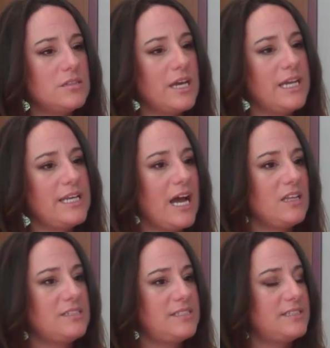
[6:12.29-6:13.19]

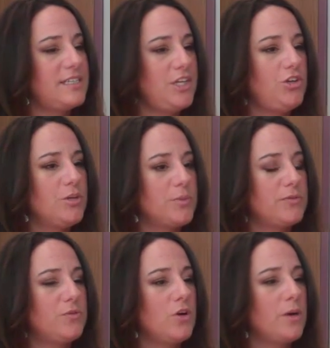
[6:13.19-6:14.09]
analyses that you can
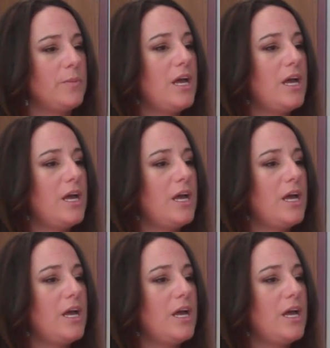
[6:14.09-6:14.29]
perform.